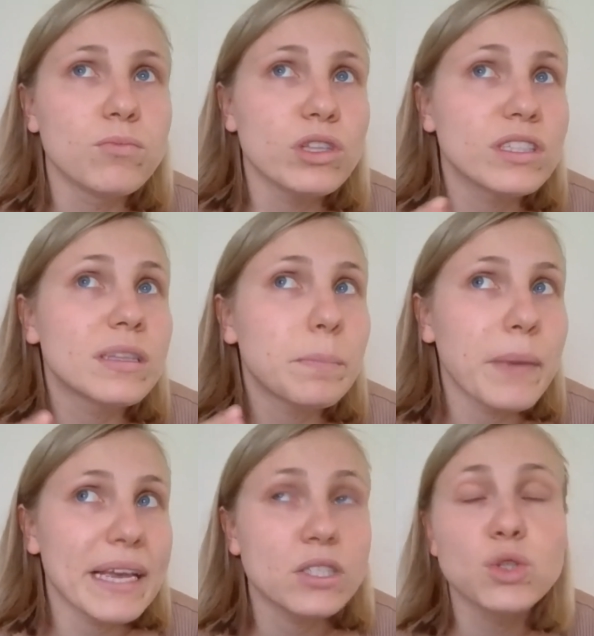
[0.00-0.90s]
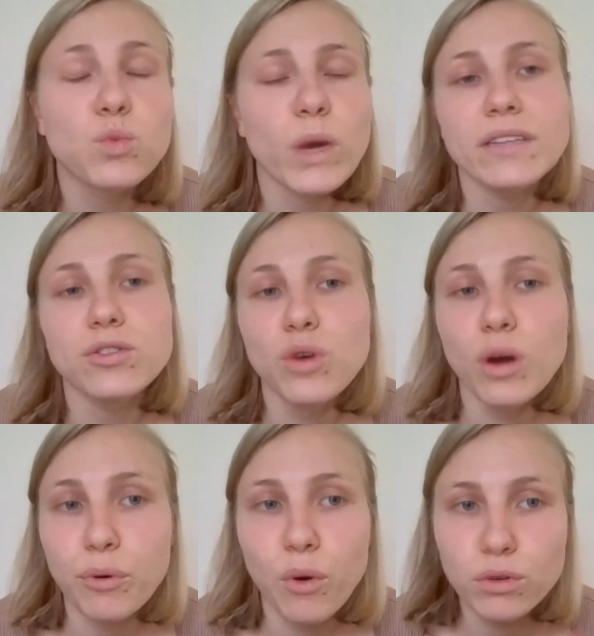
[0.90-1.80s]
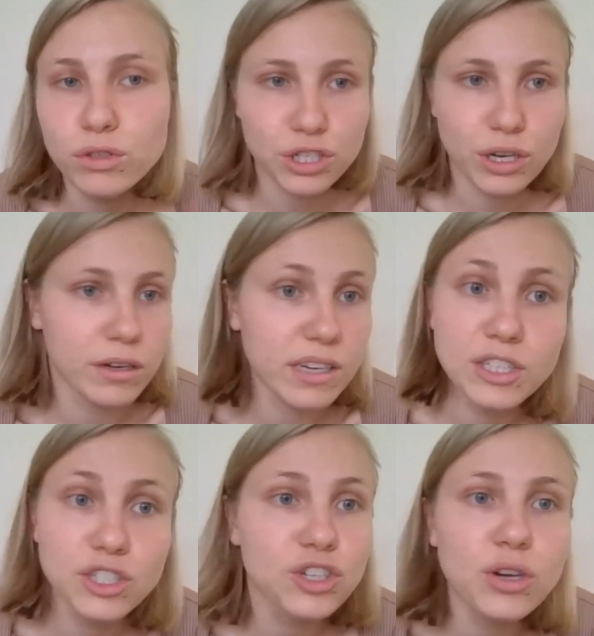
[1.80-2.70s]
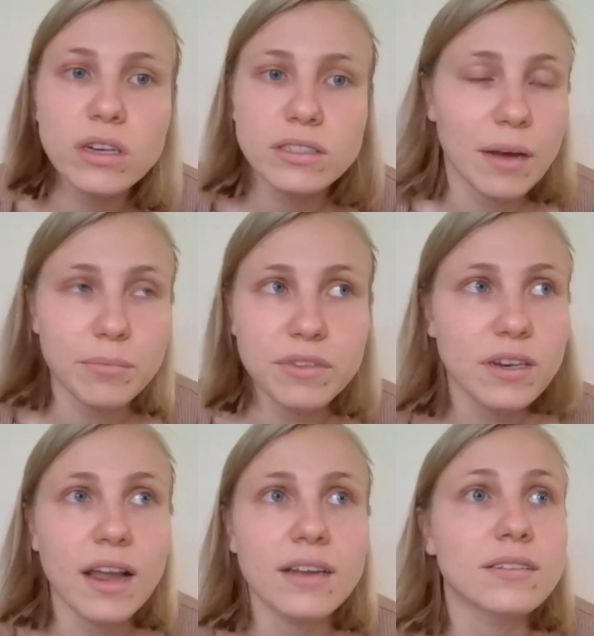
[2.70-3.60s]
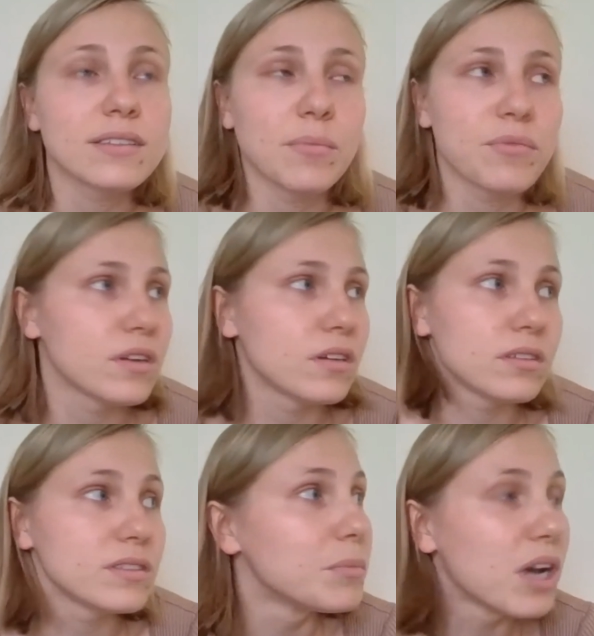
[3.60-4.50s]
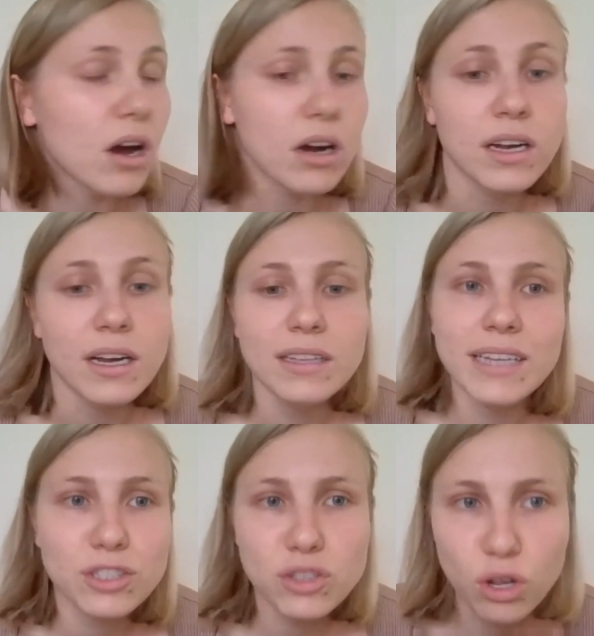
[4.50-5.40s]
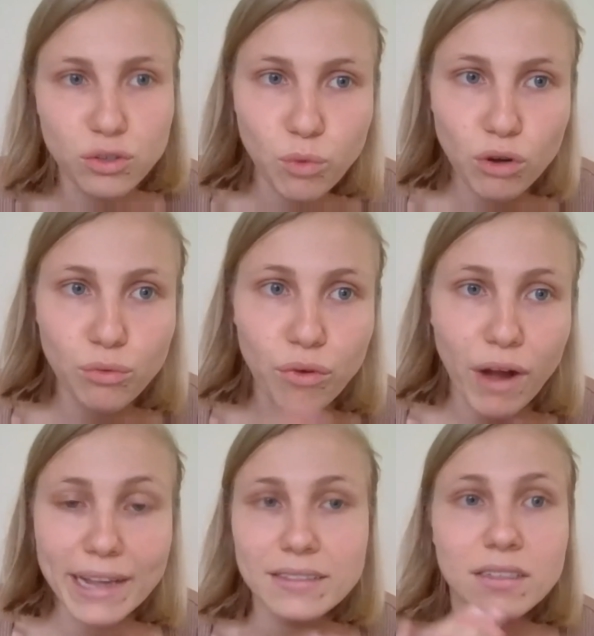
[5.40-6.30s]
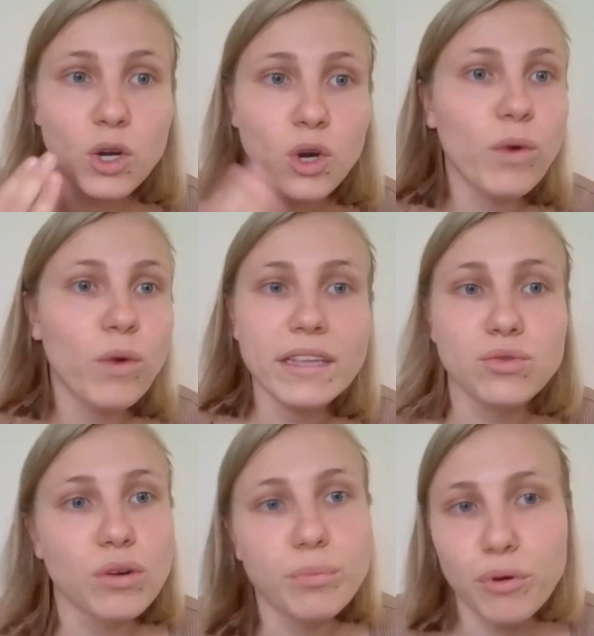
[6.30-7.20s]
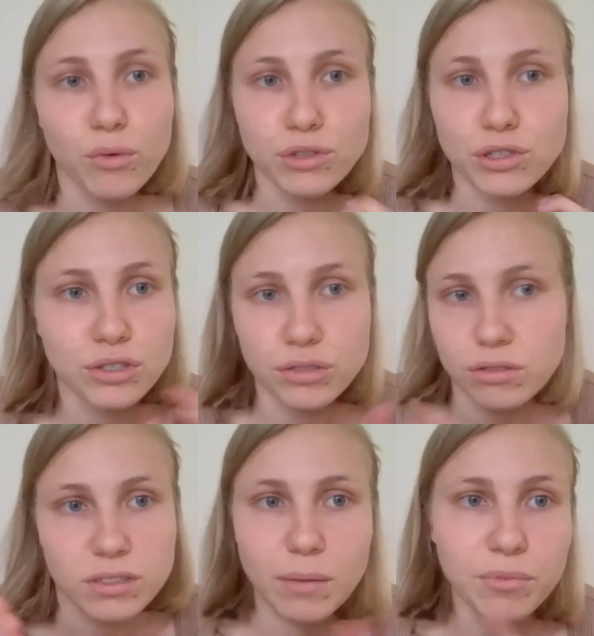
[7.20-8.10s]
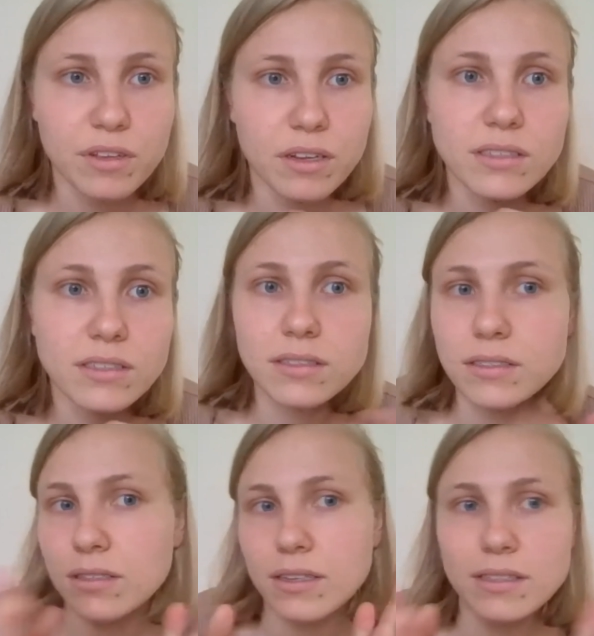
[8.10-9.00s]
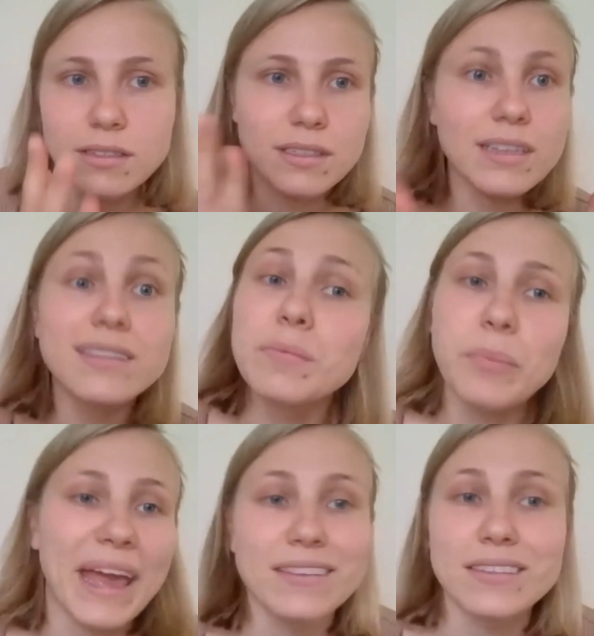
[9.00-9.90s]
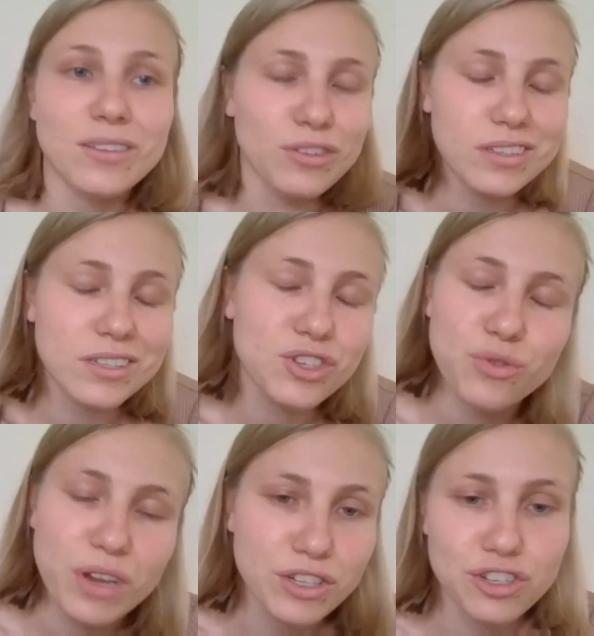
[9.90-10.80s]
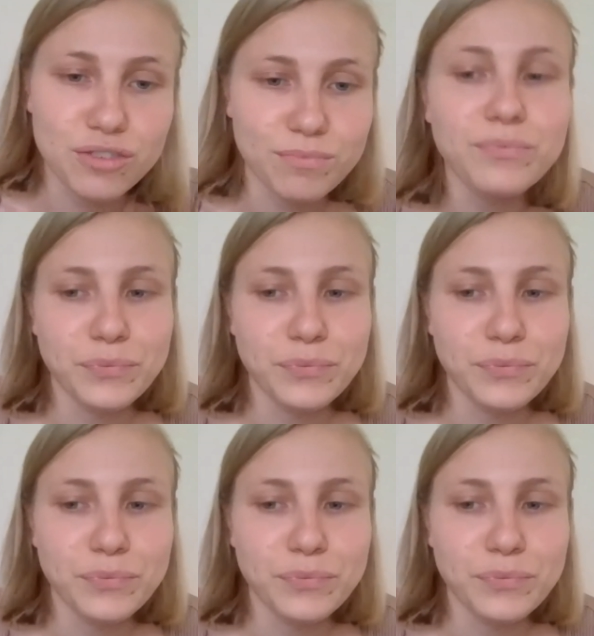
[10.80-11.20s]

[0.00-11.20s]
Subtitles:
what's the best way to approach an issue or something similar. There's not one right way to approach something. It depends on the situation.